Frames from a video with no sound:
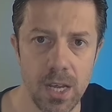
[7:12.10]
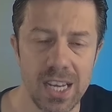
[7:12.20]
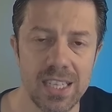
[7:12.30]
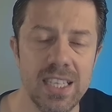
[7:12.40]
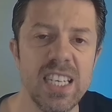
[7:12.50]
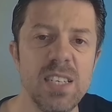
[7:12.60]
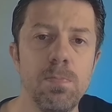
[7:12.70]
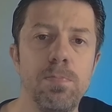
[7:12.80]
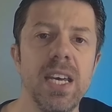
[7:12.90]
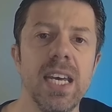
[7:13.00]
these
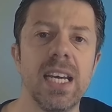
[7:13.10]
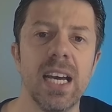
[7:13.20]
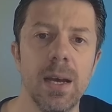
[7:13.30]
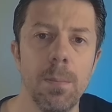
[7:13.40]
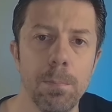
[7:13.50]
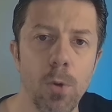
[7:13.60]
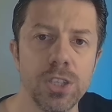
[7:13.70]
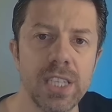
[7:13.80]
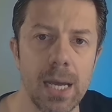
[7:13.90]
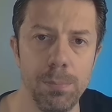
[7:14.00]
big
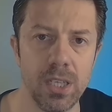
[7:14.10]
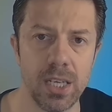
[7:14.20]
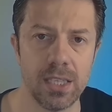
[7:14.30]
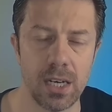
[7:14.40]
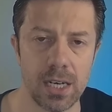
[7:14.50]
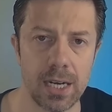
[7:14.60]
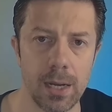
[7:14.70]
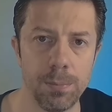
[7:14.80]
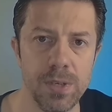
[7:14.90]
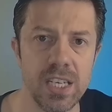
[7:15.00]
multi-billion-dollar
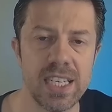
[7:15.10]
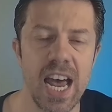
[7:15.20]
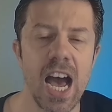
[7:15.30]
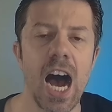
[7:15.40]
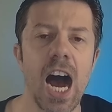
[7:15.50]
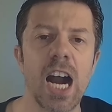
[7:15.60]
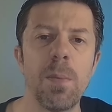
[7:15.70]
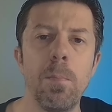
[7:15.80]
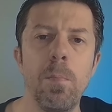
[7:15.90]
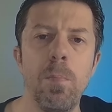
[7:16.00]
companies
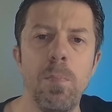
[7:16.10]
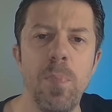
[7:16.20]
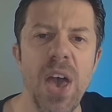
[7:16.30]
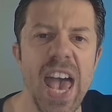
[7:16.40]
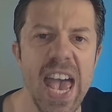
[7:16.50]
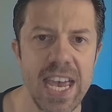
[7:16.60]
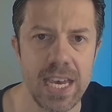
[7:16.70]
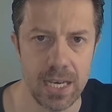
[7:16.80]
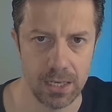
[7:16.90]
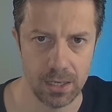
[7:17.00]
are
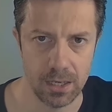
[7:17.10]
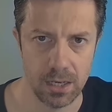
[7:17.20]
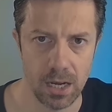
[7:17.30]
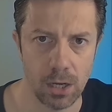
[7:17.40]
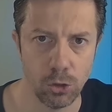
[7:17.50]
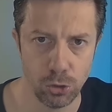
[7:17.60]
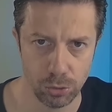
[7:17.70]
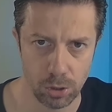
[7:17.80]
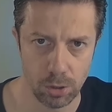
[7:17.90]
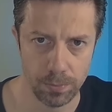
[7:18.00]
paying
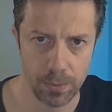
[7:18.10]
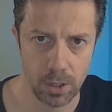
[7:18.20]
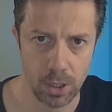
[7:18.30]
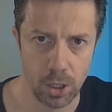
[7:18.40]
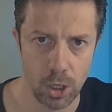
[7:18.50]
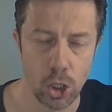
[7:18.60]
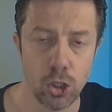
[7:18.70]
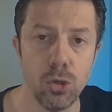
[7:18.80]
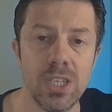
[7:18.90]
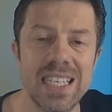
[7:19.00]
Aduro
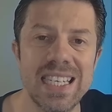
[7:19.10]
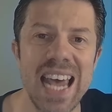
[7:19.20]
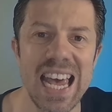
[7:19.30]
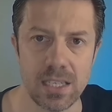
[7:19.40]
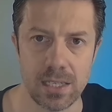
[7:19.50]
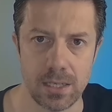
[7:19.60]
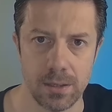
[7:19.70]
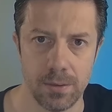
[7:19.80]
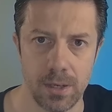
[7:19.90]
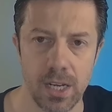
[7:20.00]
to test
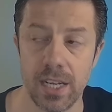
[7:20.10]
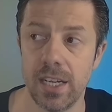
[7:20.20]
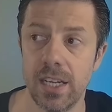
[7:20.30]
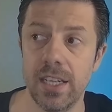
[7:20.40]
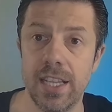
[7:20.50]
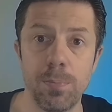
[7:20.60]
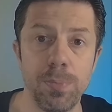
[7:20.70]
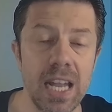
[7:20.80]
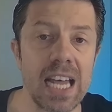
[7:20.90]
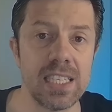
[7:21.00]
their
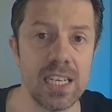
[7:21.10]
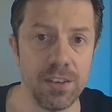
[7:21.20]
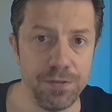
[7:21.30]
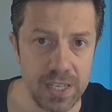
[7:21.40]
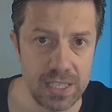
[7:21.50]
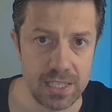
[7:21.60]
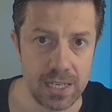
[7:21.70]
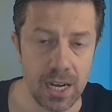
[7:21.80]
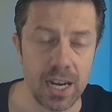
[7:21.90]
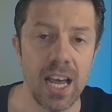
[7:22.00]
plastic
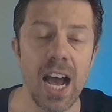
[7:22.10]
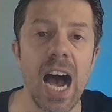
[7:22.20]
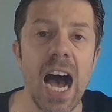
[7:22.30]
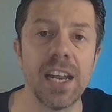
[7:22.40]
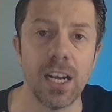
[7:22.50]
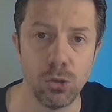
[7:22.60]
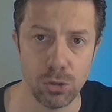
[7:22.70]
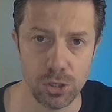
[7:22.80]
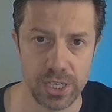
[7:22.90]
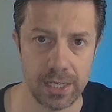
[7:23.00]
feedstock on
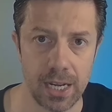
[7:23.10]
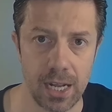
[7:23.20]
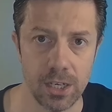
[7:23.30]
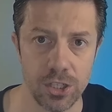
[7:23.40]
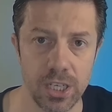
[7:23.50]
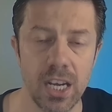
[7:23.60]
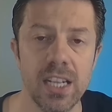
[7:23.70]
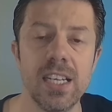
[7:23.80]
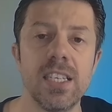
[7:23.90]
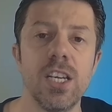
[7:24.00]
Aduro's technology.
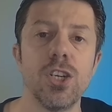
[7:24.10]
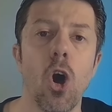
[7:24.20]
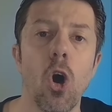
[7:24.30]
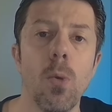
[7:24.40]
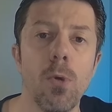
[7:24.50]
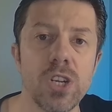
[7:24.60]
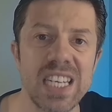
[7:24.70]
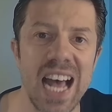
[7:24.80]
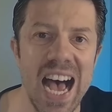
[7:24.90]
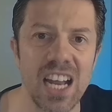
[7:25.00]
This is almost
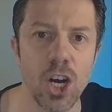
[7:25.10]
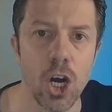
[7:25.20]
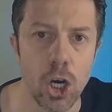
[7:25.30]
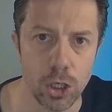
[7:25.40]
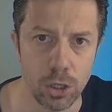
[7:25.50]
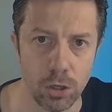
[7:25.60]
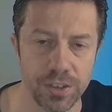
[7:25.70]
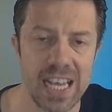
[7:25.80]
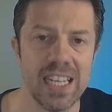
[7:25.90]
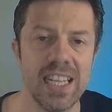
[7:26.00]
unheard of.
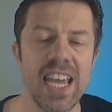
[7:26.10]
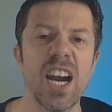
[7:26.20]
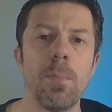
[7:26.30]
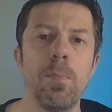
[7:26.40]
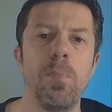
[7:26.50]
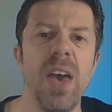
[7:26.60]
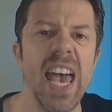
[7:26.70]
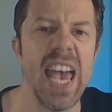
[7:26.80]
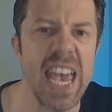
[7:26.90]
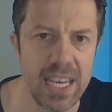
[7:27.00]
They are
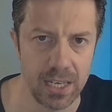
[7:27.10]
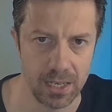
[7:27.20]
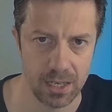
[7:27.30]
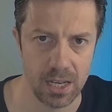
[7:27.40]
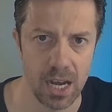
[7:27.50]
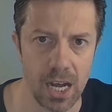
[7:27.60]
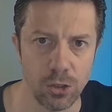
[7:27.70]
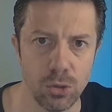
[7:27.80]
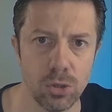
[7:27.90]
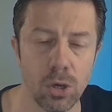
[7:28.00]
paying
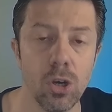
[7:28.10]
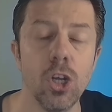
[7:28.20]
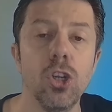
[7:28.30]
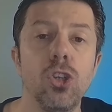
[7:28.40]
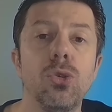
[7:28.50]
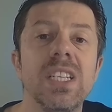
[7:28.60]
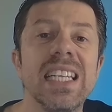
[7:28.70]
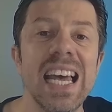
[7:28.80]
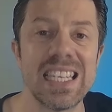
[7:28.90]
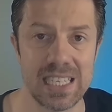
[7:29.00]
Aduro to
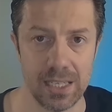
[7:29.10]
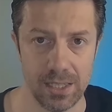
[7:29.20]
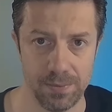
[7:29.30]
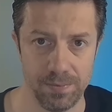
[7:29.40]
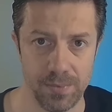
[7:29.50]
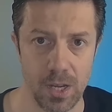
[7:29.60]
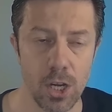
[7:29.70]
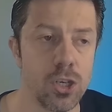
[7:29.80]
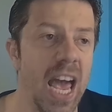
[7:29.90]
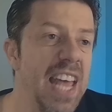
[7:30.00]
test it.
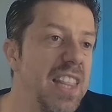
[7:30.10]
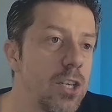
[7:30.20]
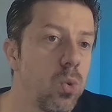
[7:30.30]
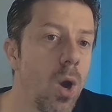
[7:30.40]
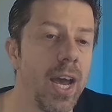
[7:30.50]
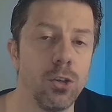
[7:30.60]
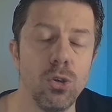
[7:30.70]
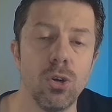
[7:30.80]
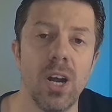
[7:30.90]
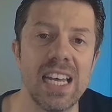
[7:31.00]
So, and that's why
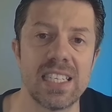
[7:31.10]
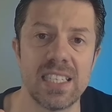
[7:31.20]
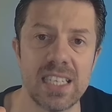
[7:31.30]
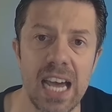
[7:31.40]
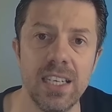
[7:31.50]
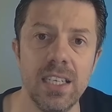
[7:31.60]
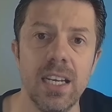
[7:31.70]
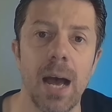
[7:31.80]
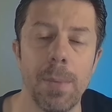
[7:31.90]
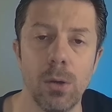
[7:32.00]
Aduro has
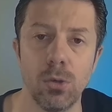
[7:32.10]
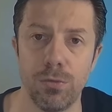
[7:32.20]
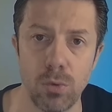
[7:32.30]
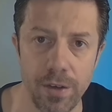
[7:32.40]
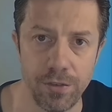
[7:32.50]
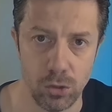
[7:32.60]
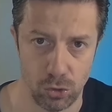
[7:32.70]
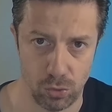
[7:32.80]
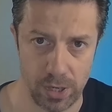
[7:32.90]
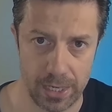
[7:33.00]
tiny amount of
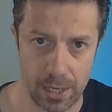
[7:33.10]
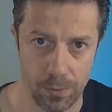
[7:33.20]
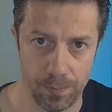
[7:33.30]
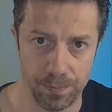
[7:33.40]
revenues right now.